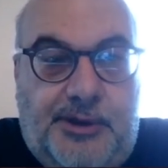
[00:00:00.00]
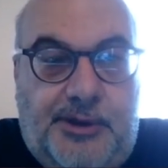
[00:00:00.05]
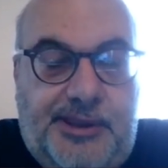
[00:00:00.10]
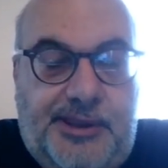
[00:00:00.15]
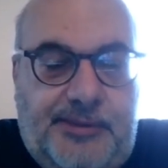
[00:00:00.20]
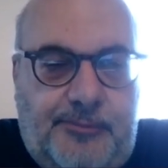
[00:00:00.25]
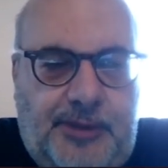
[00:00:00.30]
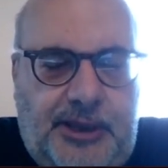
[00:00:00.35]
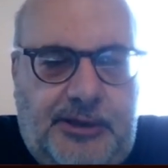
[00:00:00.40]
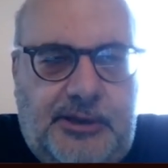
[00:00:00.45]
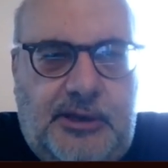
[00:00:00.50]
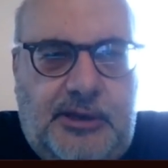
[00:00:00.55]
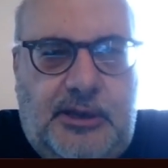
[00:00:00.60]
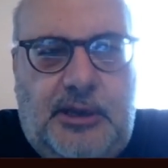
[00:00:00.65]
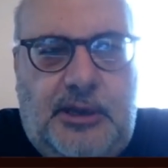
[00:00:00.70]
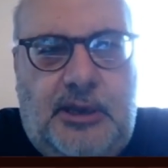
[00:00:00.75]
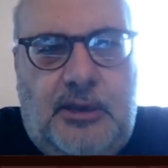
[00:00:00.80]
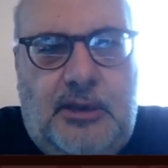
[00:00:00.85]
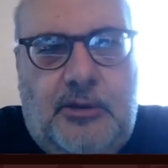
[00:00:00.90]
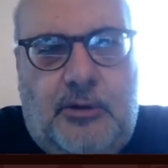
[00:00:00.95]
Sweden
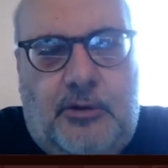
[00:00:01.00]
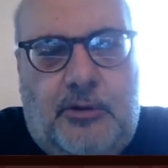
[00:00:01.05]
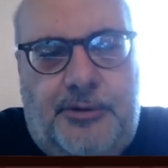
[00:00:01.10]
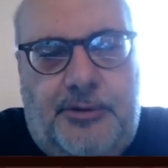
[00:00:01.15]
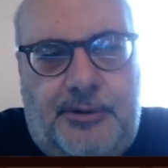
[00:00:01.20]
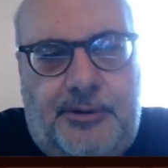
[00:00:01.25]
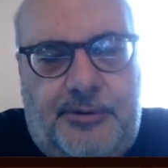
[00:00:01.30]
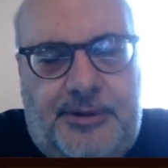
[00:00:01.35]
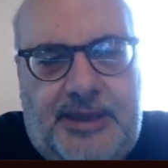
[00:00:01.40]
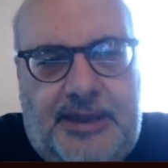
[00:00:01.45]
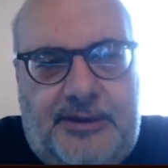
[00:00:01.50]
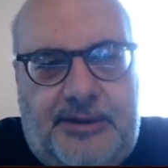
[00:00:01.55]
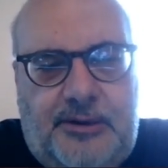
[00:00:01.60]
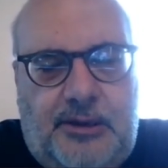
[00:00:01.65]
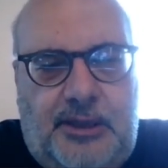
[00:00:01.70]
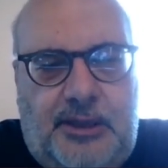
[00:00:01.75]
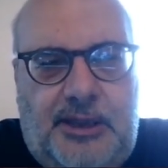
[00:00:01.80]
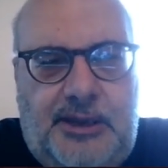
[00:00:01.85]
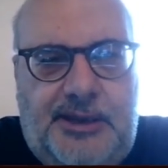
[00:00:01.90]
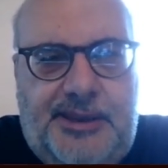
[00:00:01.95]
or the
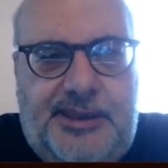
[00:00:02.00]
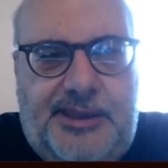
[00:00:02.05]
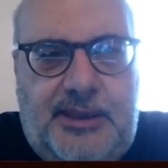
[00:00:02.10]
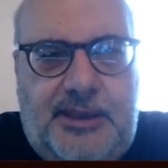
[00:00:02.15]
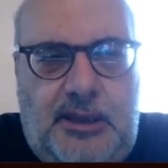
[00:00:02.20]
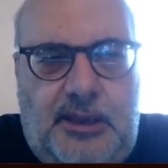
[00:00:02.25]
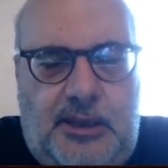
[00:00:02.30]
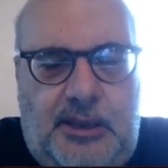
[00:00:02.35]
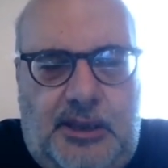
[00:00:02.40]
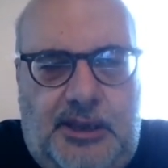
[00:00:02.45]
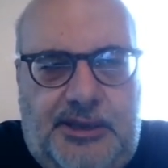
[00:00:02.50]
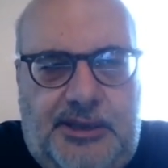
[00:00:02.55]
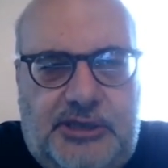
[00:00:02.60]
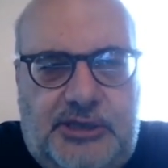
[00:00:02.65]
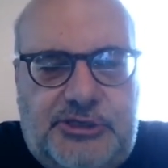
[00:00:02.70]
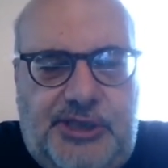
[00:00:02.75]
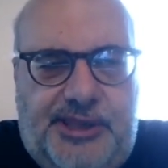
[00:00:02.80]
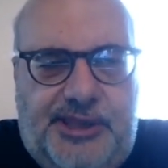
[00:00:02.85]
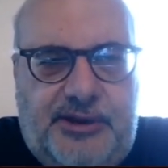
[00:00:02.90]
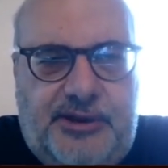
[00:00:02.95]
Netherlands, it
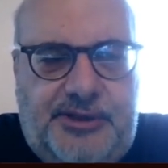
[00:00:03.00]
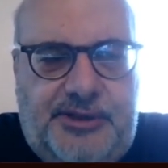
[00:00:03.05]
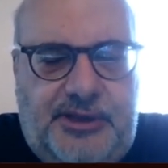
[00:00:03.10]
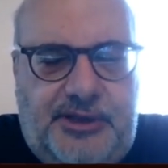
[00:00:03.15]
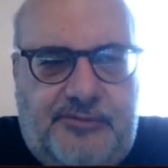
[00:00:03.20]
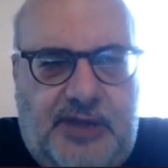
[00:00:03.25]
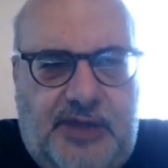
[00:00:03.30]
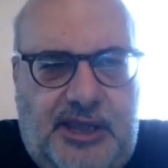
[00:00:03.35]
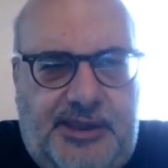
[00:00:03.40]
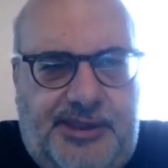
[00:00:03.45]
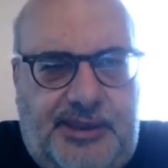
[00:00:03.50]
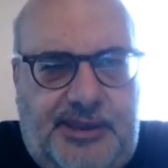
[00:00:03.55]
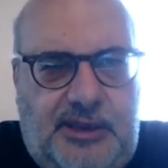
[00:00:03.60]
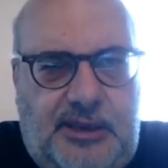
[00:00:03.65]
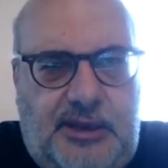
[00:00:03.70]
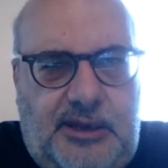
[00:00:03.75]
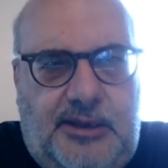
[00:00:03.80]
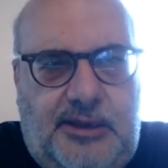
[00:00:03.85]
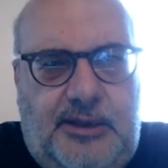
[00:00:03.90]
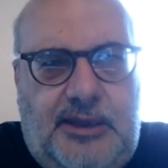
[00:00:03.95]
actually started
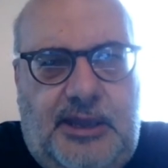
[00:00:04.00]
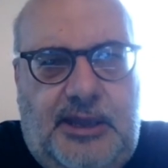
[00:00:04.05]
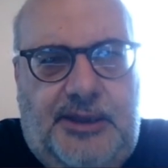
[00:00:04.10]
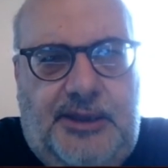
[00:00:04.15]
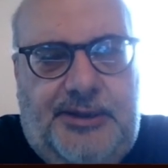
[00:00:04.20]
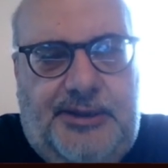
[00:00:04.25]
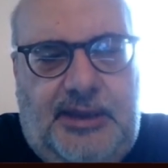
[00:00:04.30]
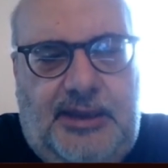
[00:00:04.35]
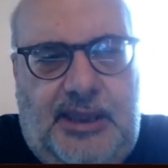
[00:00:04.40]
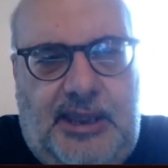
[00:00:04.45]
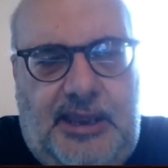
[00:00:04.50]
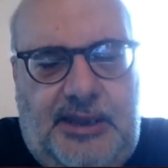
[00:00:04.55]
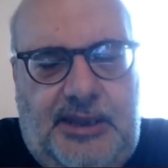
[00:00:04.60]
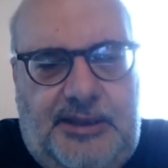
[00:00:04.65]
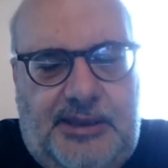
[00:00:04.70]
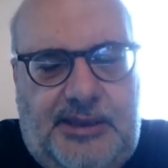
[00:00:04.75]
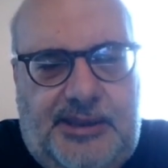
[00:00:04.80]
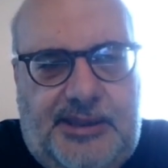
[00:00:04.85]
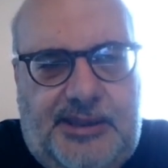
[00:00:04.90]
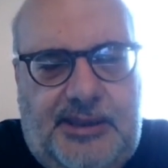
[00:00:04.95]
rising in the
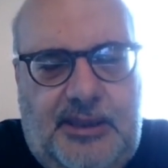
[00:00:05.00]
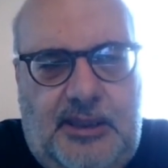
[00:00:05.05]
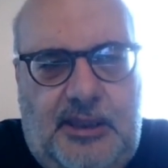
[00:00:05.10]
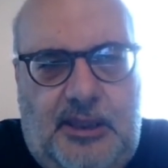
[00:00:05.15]
1980s.